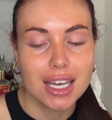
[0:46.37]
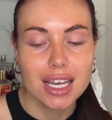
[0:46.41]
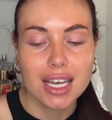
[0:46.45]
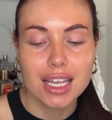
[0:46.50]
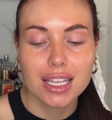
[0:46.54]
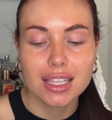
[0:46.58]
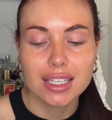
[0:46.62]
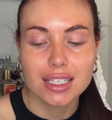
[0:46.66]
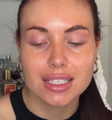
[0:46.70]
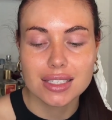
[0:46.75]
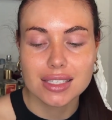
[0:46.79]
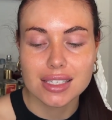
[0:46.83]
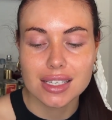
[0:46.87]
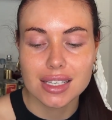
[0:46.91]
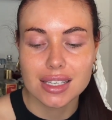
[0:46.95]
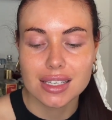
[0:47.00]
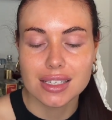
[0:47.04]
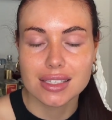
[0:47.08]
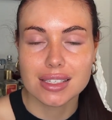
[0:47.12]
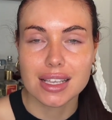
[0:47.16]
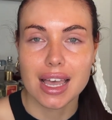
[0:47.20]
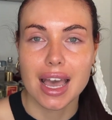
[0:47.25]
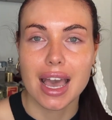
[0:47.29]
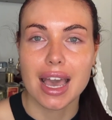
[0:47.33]
This
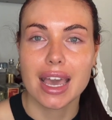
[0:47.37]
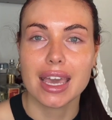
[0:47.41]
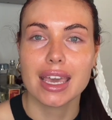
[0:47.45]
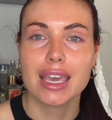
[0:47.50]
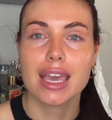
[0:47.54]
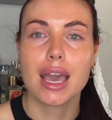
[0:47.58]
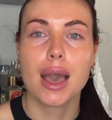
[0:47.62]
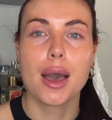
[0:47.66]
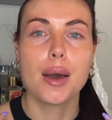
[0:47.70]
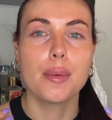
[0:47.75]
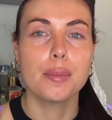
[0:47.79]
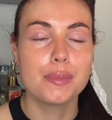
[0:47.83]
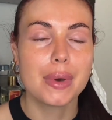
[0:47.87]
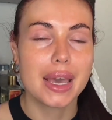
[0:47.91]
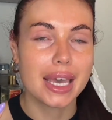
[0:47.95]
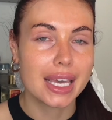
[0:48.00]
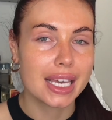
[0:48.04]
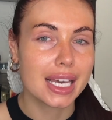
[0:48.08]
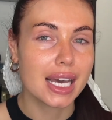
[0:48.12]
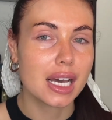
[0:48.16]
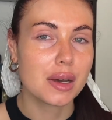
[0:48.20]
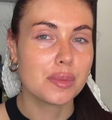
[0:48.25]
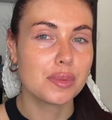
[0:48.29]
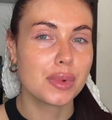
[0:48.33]
is a
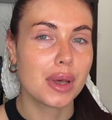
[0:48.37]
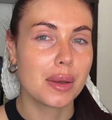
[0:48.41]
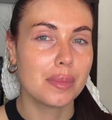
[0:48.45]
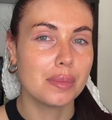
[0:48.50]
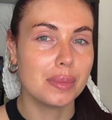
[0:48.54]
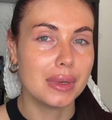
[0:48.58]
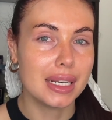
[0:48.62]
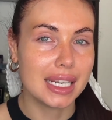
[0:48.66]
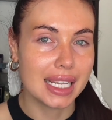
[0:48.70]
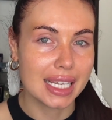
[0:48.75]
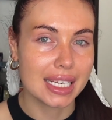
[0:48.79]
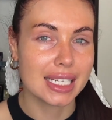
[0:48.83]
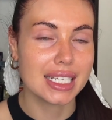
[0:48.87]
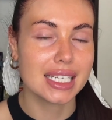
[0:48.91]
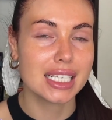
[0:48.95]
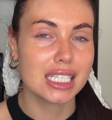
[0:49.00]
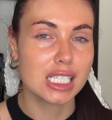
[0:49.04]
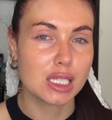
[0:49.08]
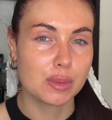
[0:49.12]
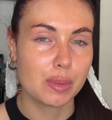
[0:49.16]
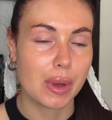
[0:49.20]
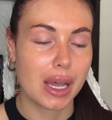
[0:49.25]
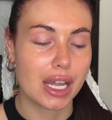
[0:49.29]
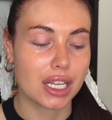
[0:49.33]
makeup blending
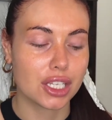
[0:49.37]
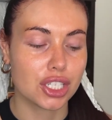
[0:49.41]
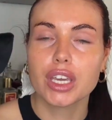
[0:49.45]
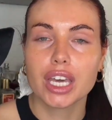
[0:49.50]
sponge.